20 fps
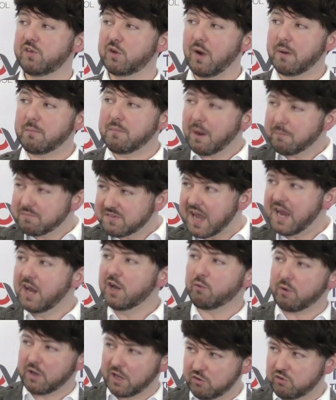I'm
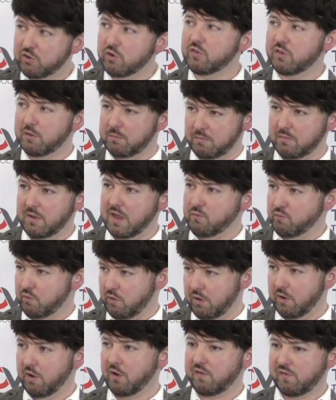tailoring it to them in
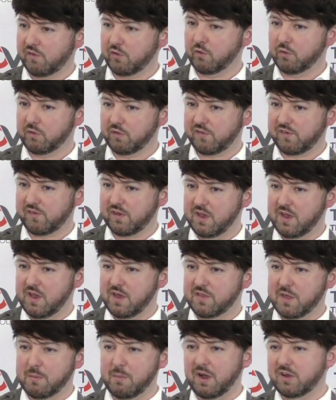rehearsals.
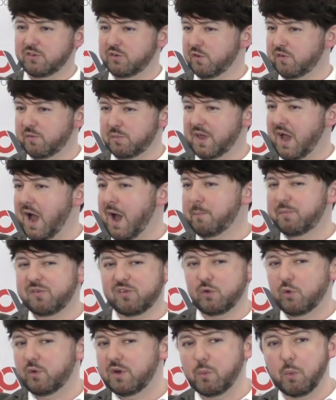They might do something
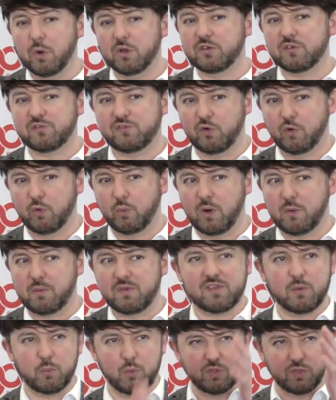absolutely wonderful where we
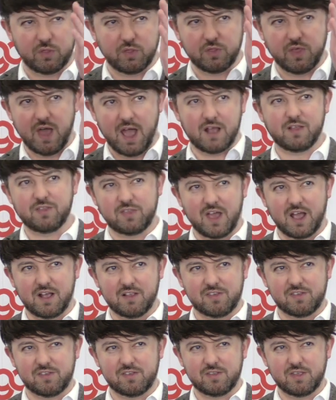say, well,
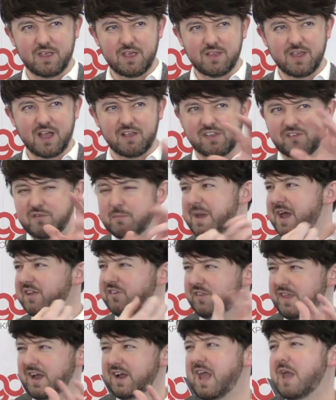that's even
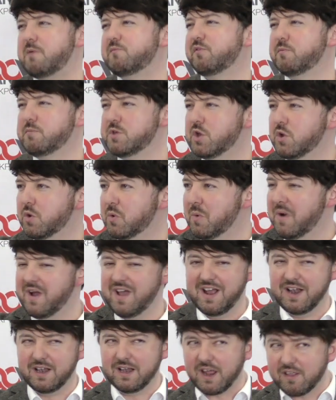better. That came from you.
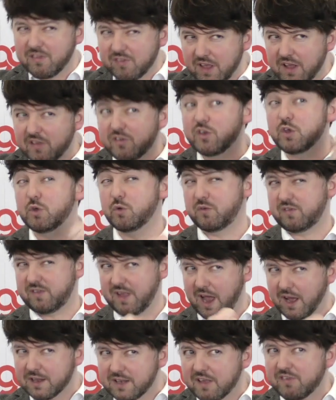Let's use
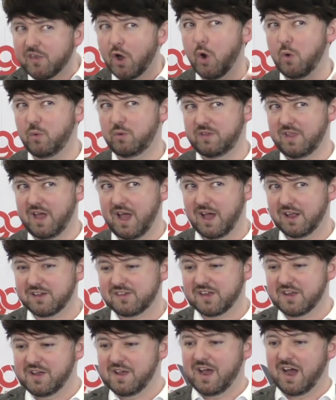that and let's hone that.